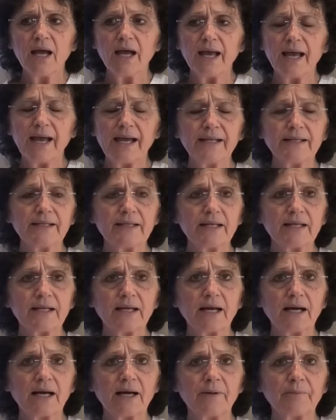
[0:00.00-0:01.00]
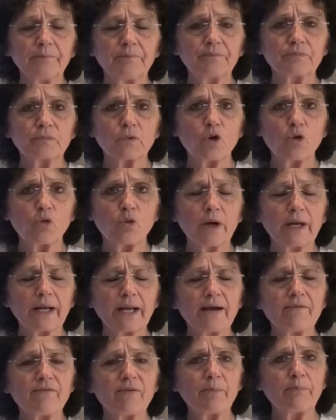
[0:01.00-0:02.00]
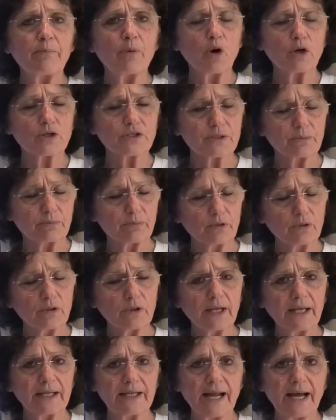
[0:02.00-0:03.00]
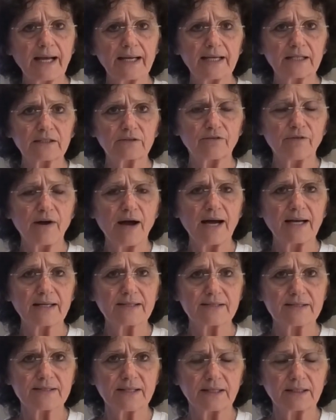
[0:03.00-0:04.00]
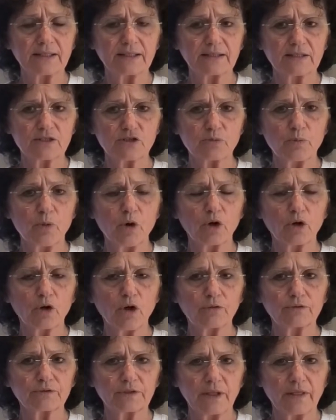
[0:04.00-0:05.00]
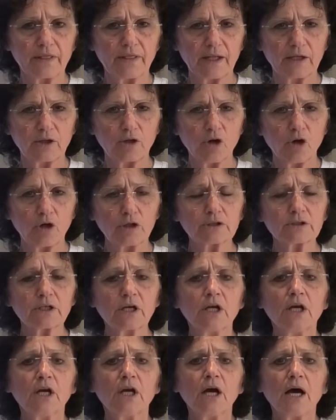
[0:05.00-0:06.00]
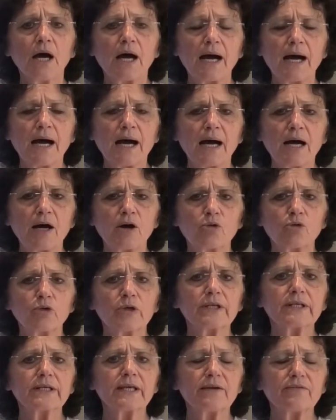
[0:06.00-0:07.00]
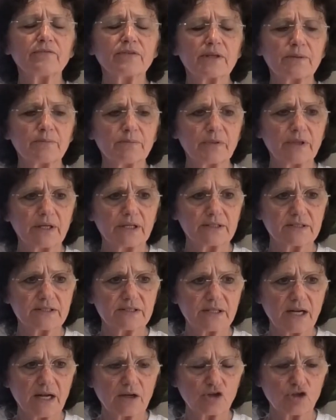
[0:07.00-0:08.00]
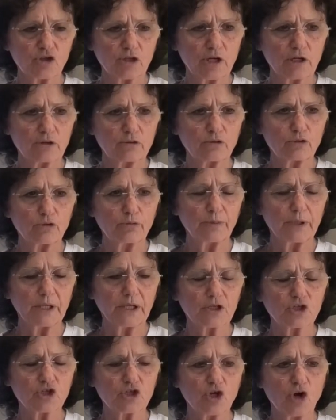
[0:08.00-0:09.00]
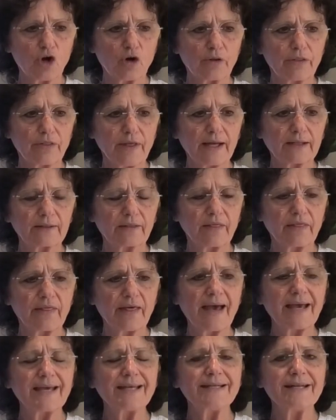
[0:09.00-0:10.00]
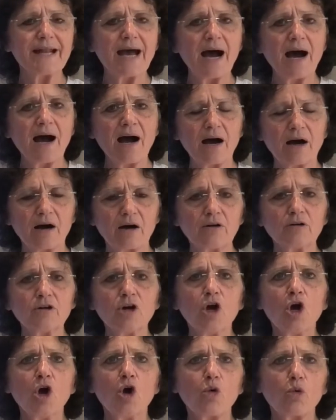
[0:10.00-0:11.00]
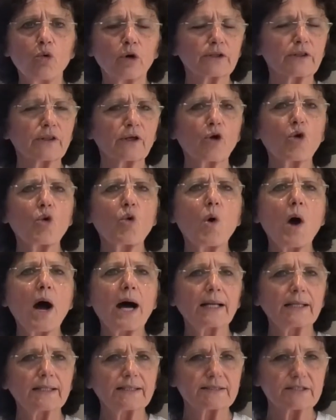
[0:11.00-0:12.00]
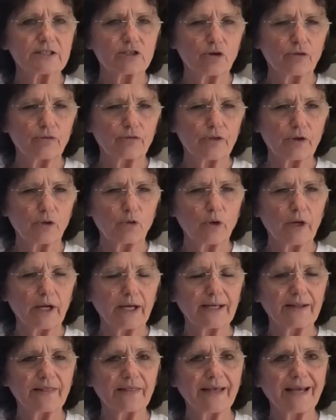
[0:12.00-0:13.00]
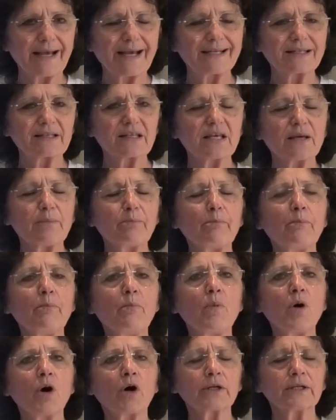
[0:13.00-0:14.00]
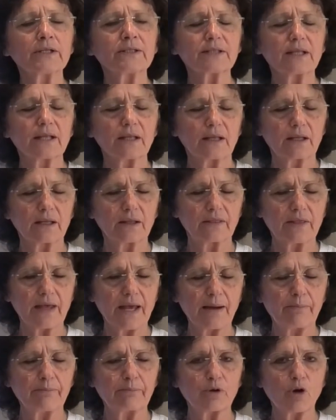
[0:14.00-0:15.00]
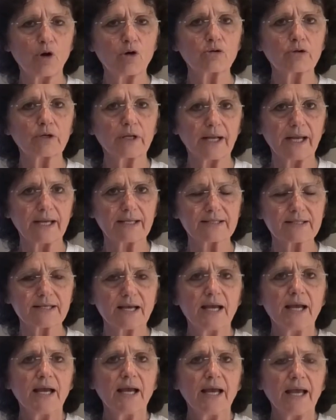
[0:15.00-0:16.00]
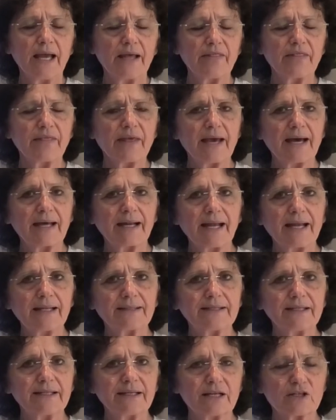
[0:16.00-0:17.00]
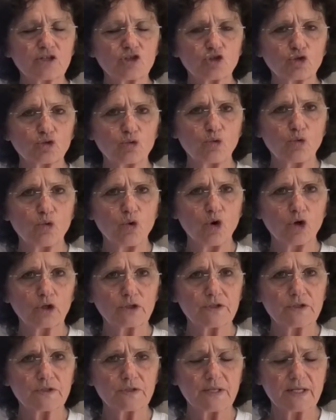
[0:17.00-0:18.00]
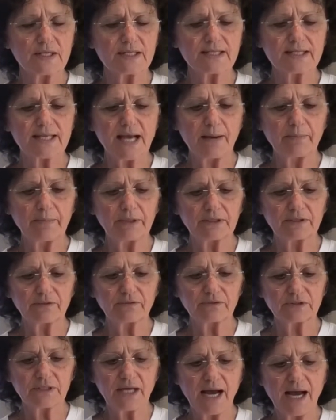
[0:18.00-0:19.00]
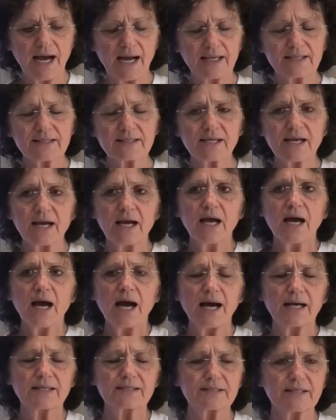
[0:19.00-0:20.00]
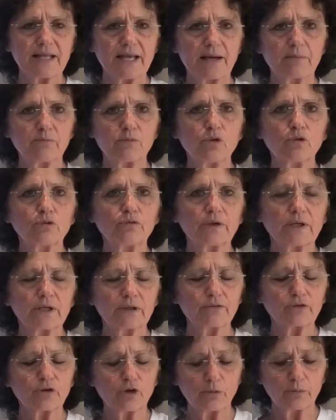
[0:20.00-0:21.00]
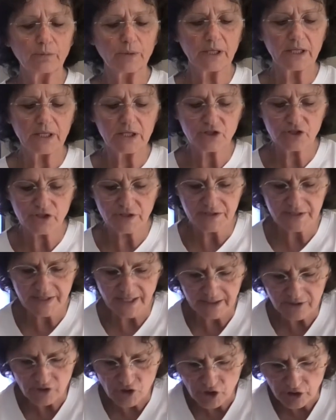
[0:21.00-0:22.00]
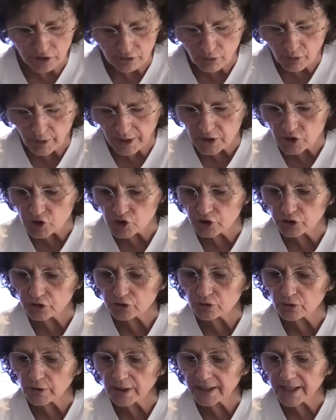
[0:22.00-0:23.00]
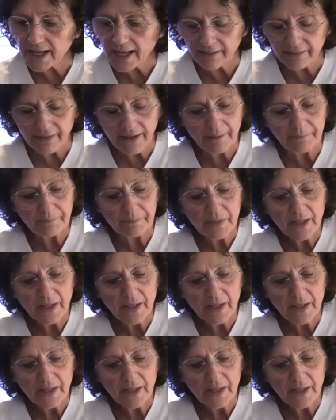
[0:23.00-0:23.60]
And wherever possible, and I advise that it is more often than not, we give them the instructional rubric, so that they know what the quality of the work, and they can keep monitoring their progress and their readiness towards this summative task as they are moving from each essential question to another.